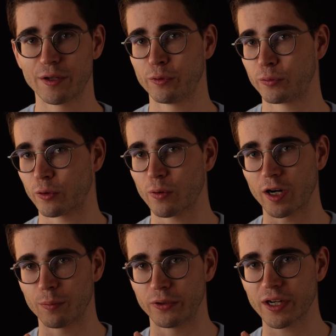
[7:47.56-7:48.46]
that would
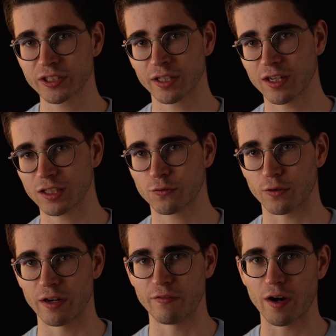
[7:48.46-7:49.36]
require production cuts
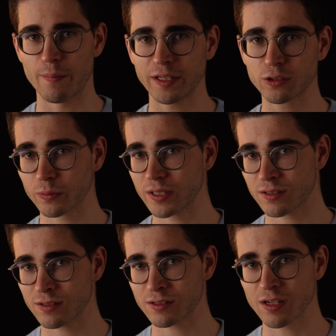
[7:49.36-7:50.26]
for environmental
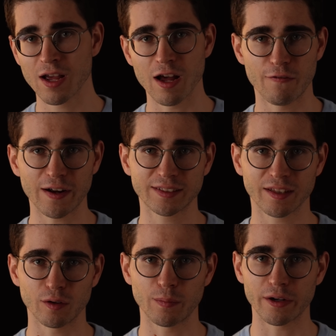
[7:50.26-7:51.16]
reasons,
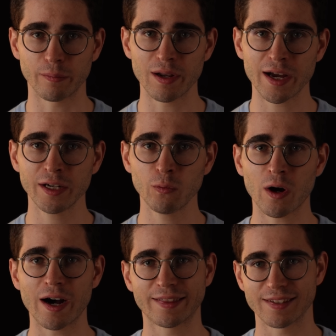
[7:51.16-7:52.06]
affecting their bottom line
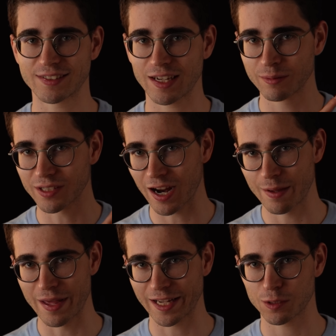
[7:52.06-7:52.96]
while at the same
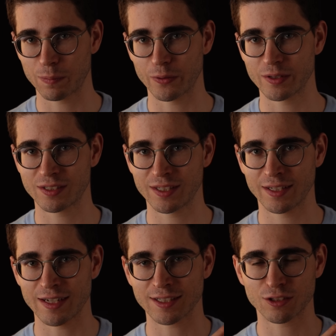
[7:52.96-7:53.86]
time
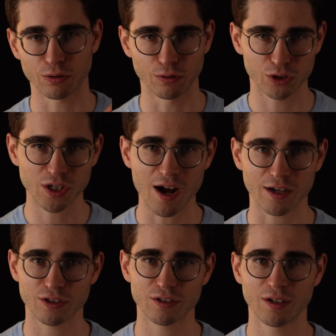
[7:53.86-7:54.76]
experiencing external
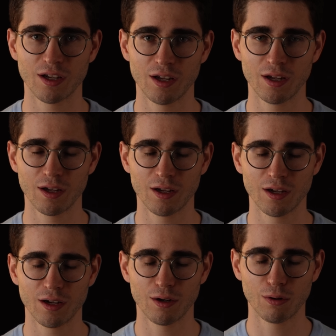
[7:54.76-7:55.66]
shocks.
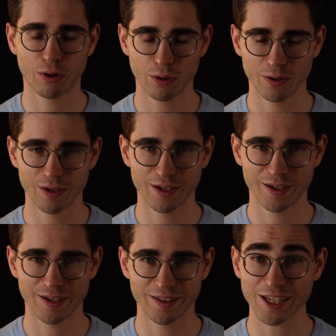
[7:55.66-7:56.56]
Whew.
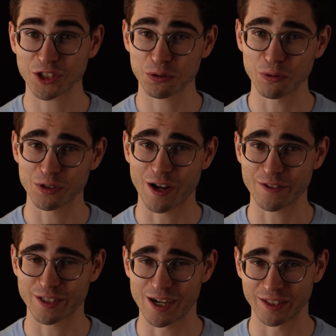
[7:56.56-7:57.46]
That just rolls off
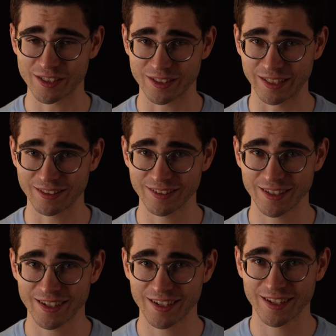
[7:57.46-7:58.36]
the tongue, doesn't it?
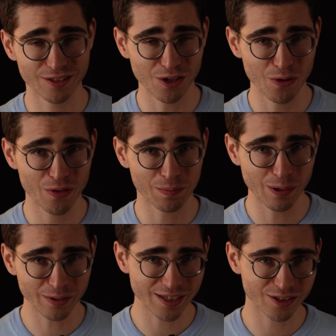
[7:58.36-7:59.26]
So the
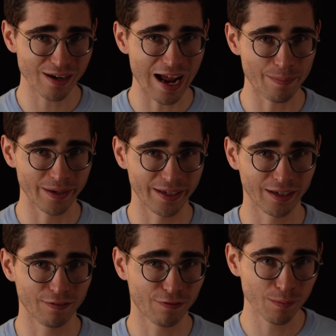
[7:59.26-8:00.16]
protests are
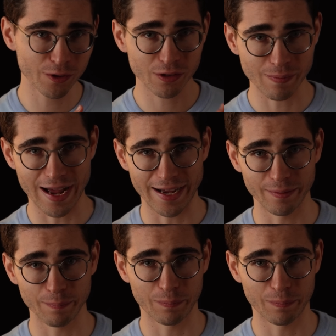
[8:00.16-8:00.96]
happening, farmers are mad,